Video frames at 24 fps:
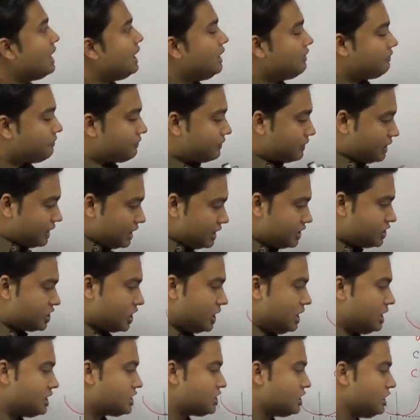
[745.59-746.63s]
if
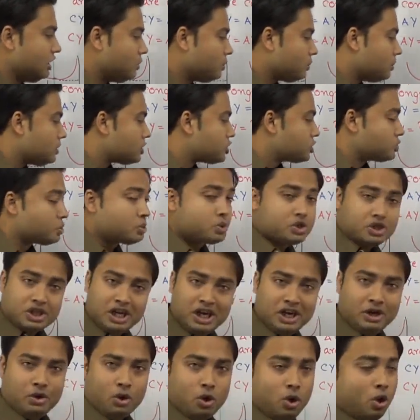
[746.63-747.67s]
theta is equals to
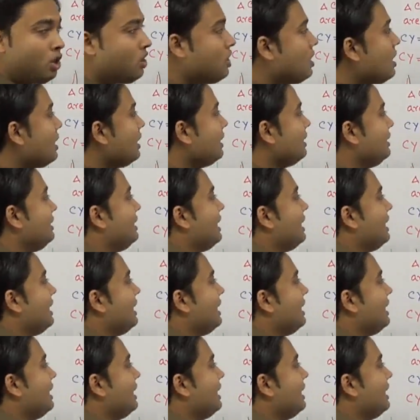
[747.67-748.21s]
0,